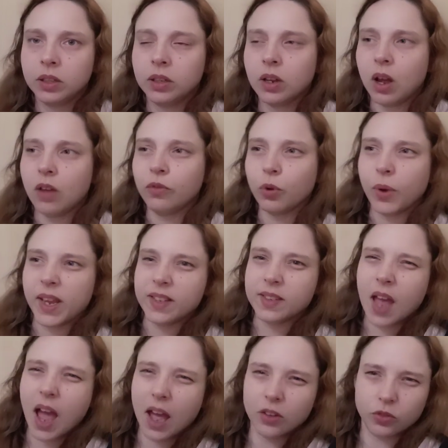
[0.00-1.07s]
I've always
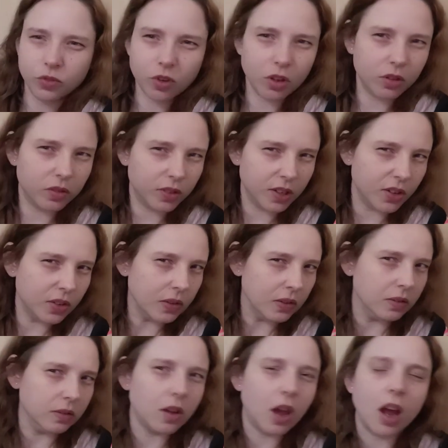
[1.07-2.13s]
had
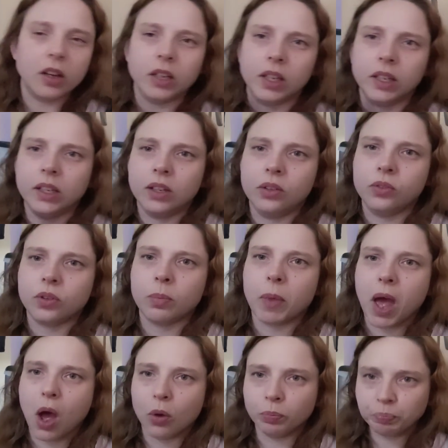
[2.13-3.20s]
this unease
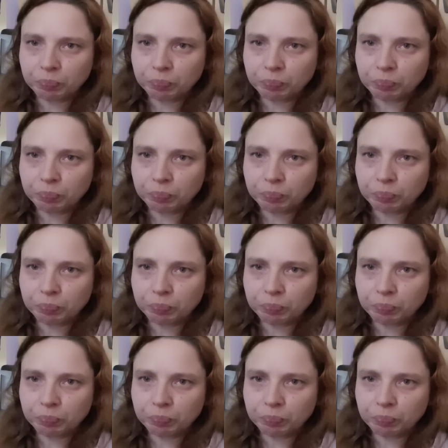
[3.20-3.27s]
about